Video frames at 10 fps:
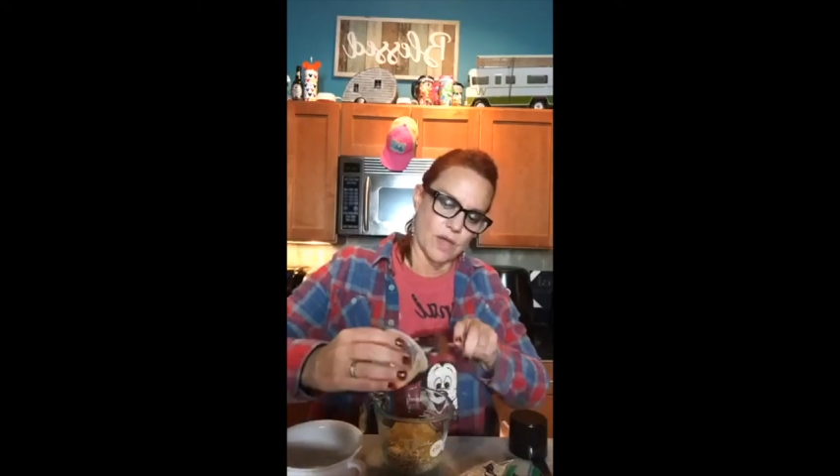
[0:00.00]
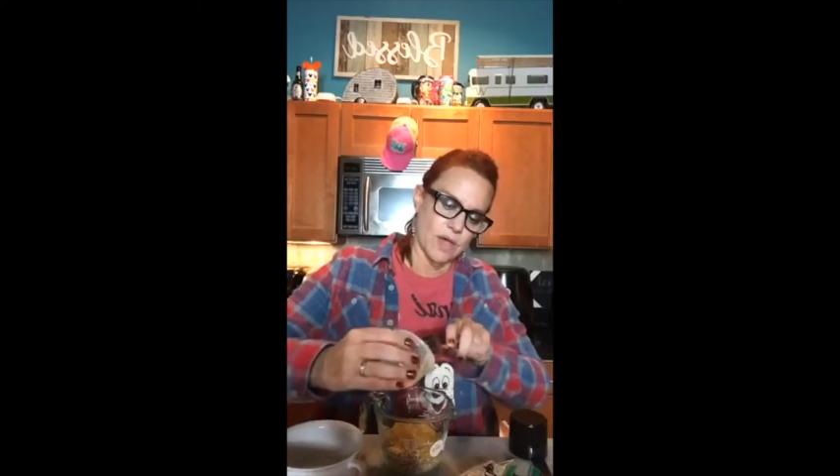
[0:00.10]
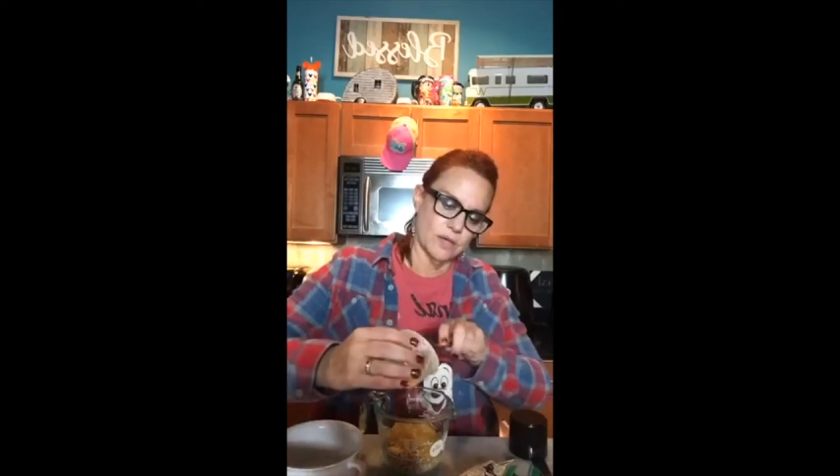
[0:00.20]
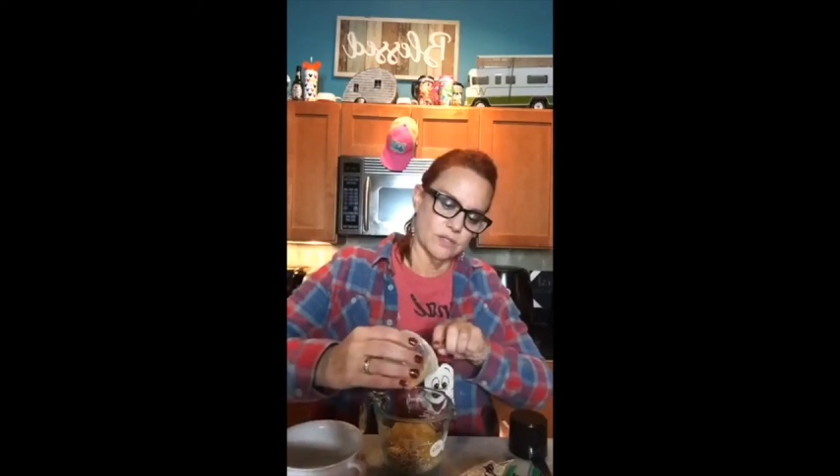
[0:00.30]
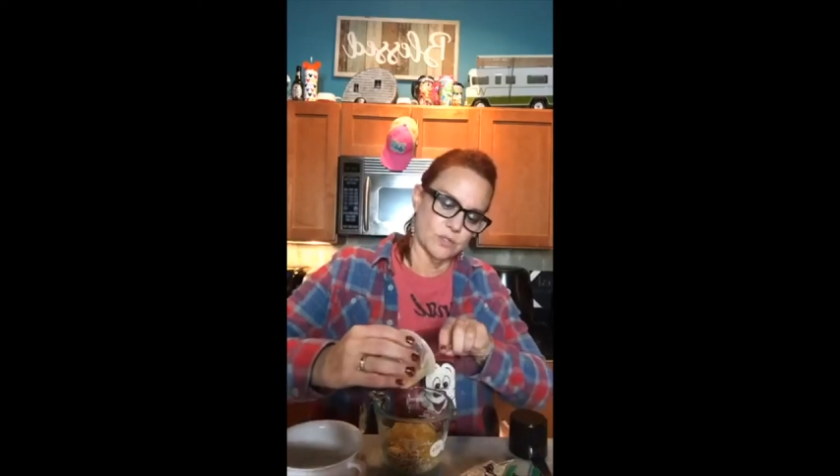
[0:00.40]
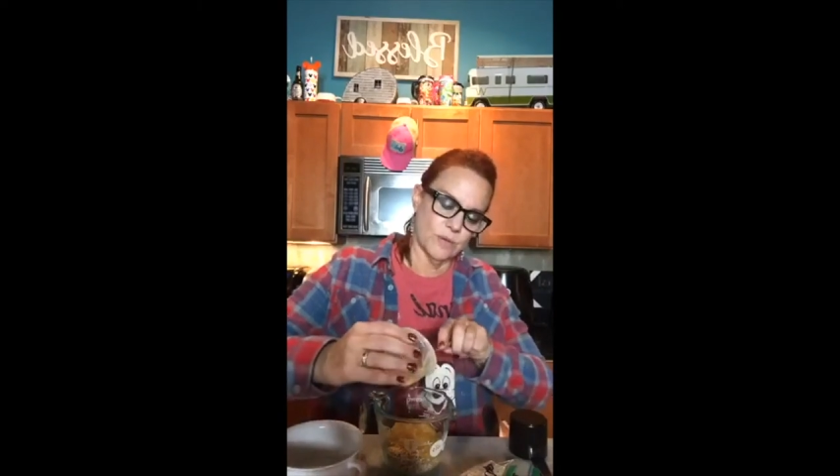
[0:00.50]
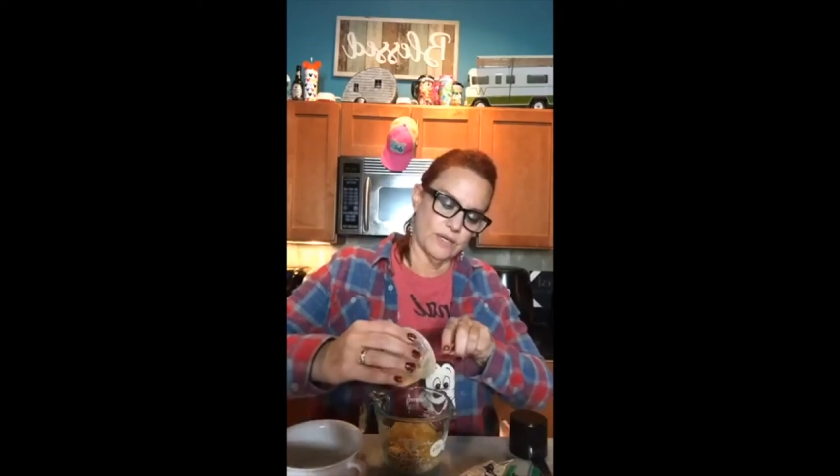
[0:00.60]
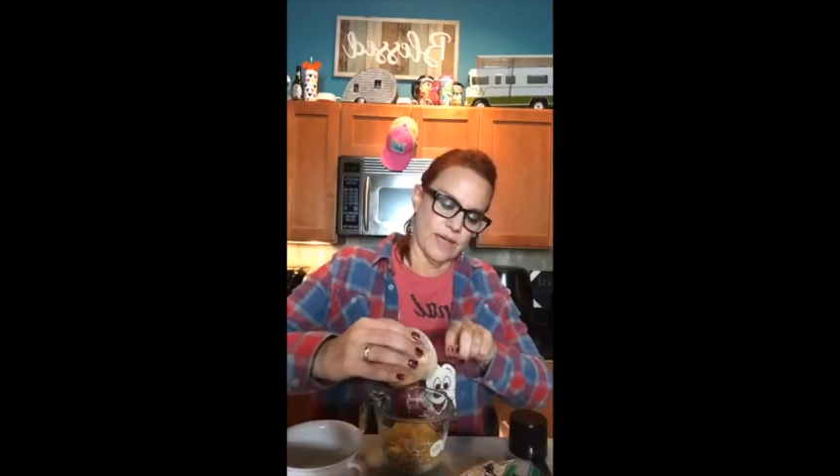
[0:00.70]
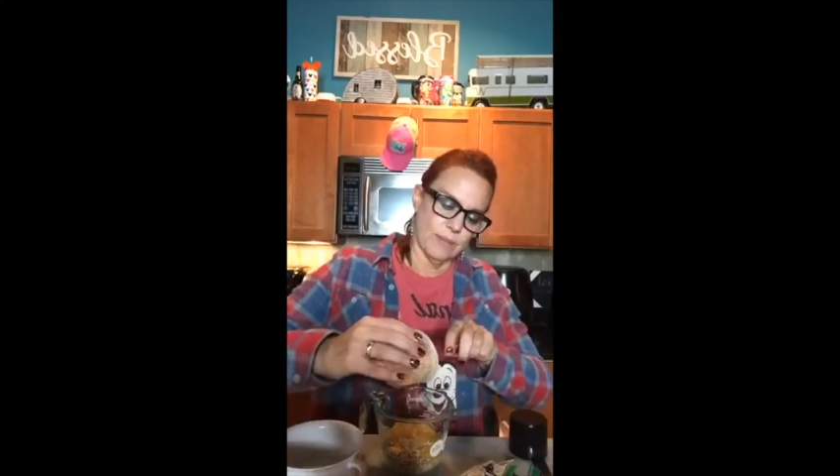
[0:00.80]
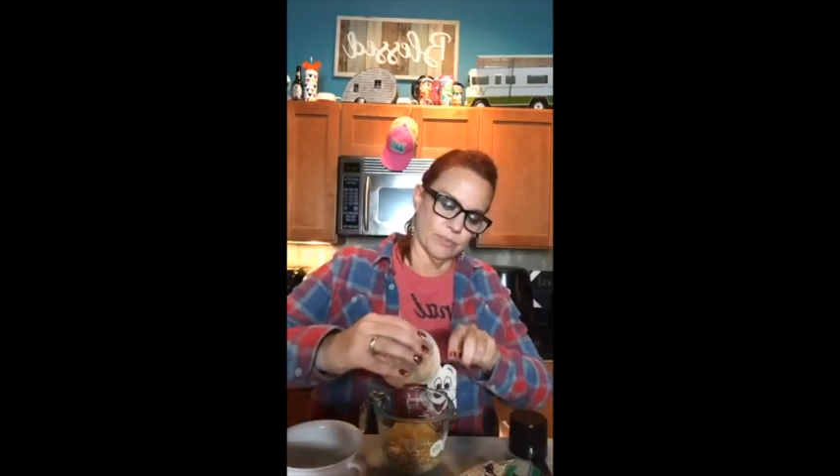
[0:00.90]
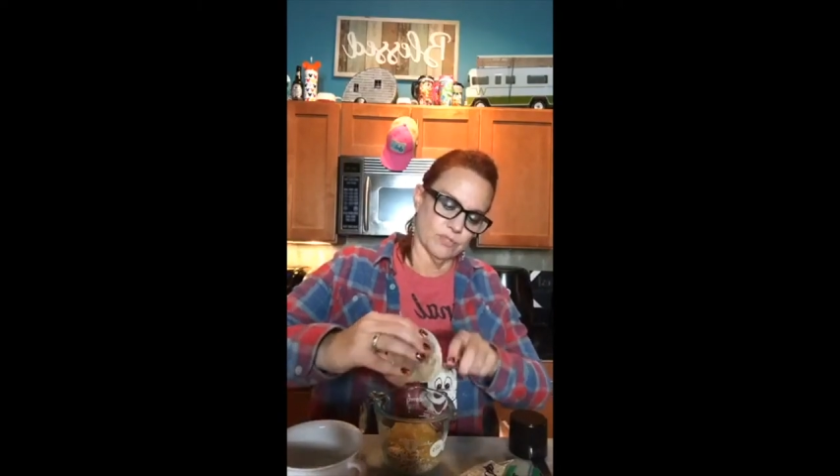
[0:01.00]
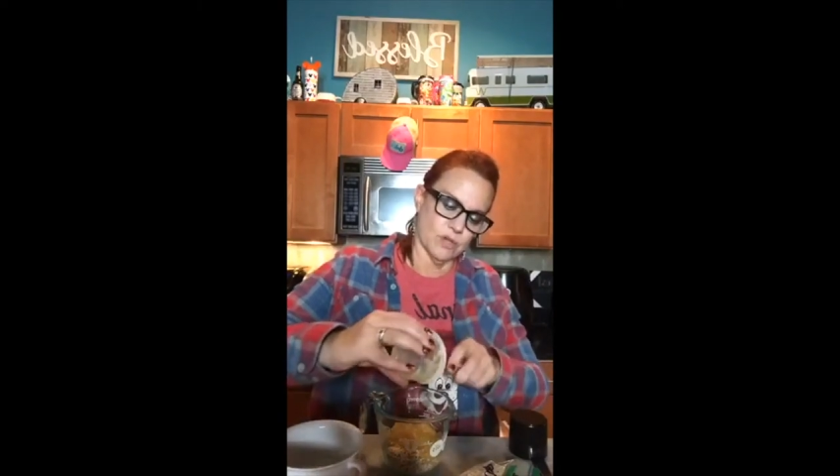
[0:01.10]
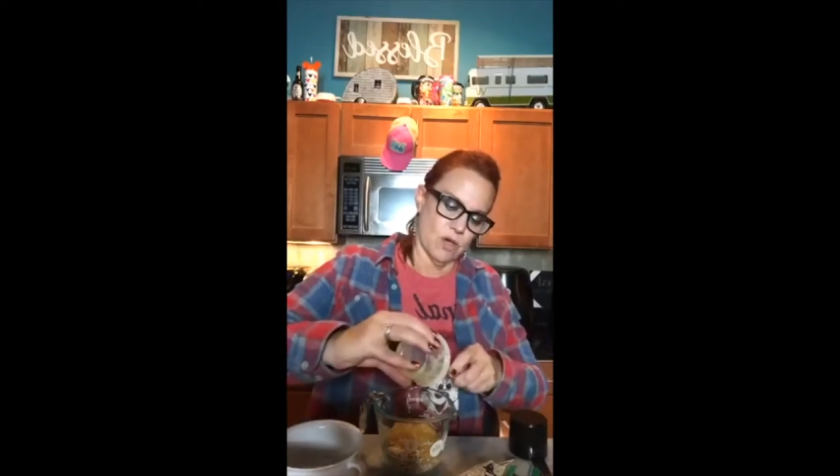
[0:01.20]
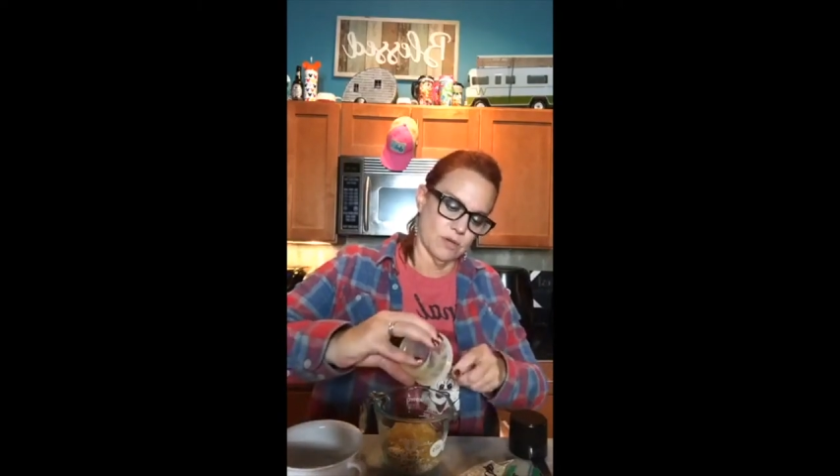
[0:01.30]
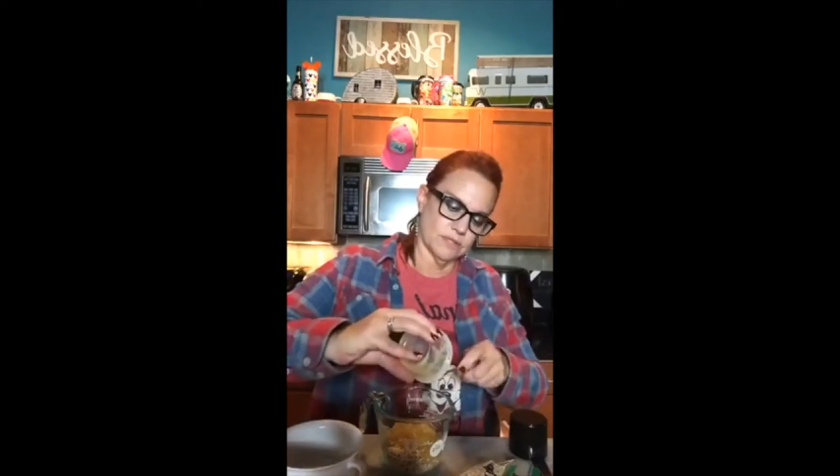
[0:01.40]
unsweetened
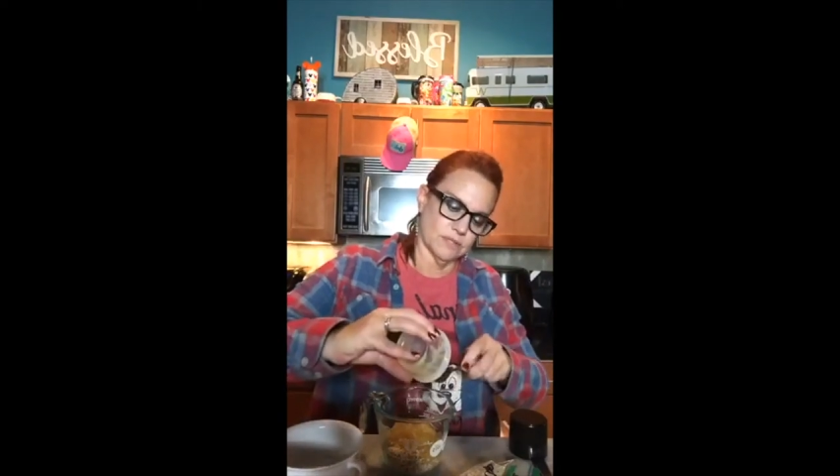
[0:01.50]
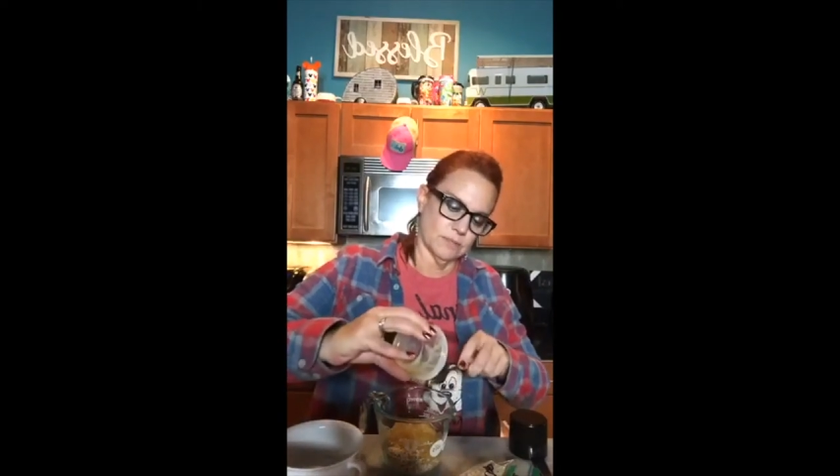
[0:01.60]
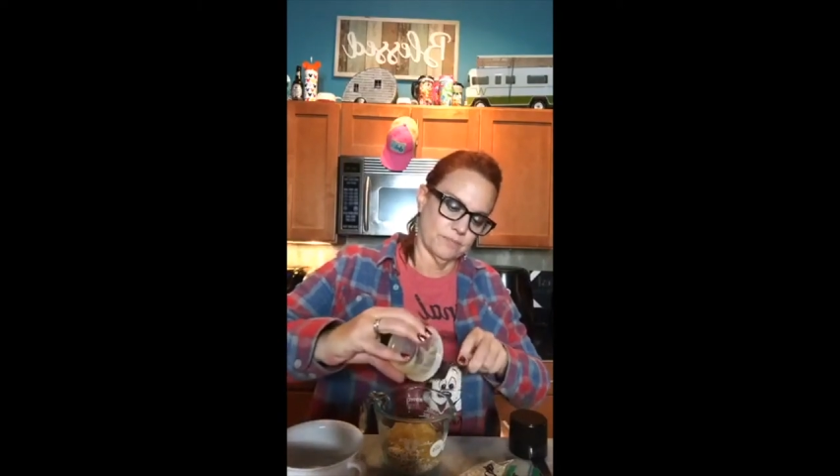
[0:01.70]
applesauce.